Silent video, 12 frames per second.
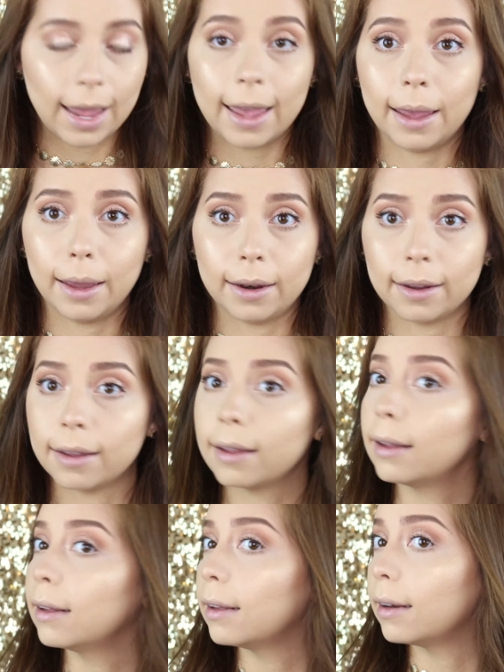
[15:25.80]
And
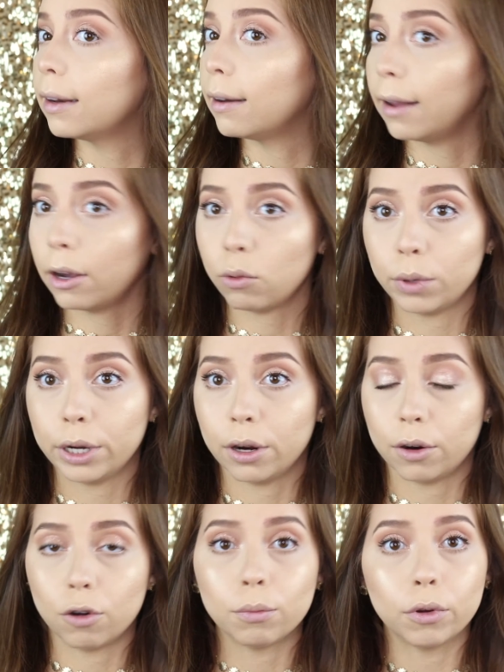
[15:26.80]
now we
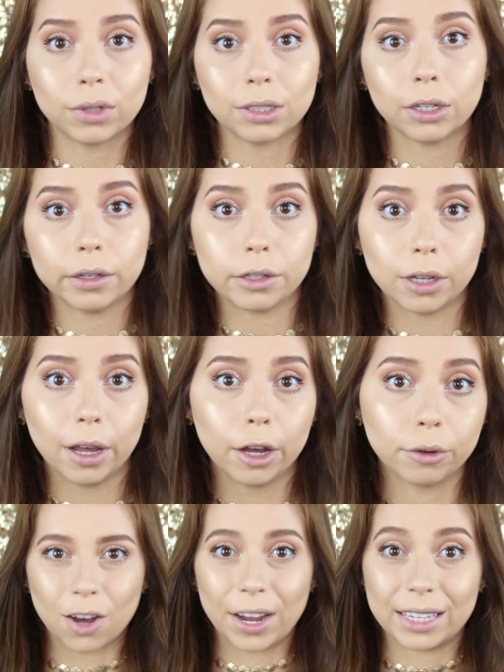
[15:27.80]
are almost good to
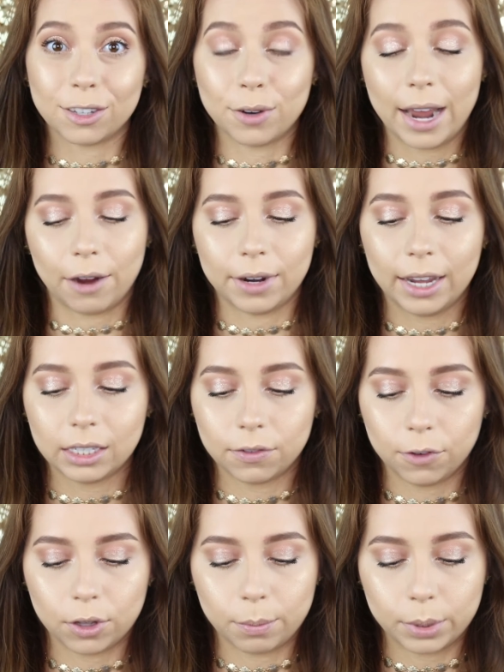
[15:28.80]
go. Okay, so now
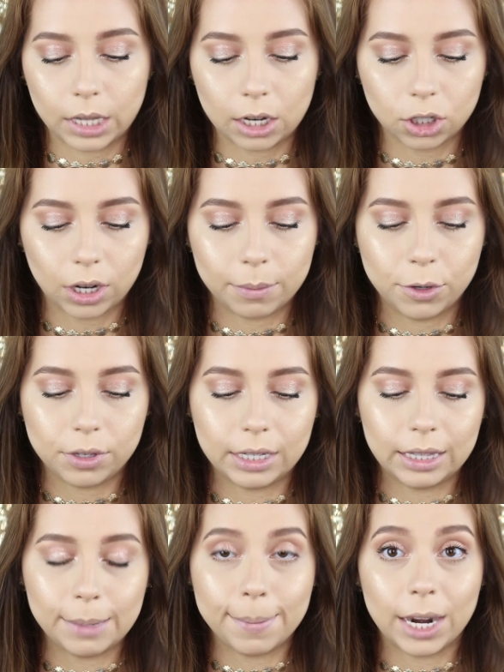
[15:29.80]
next for the blush, I'm
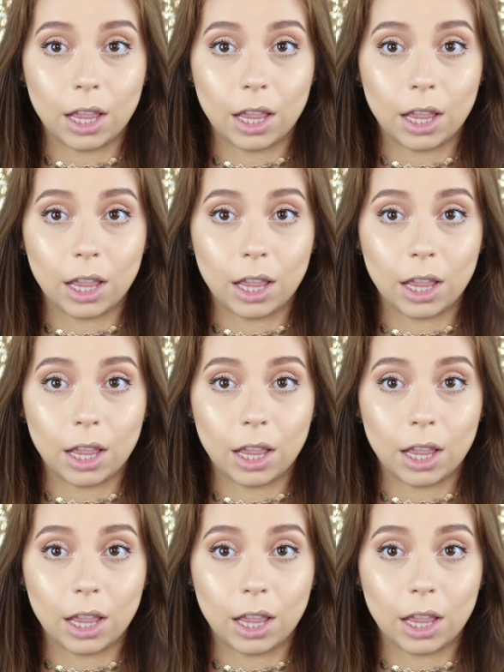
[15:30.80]
using the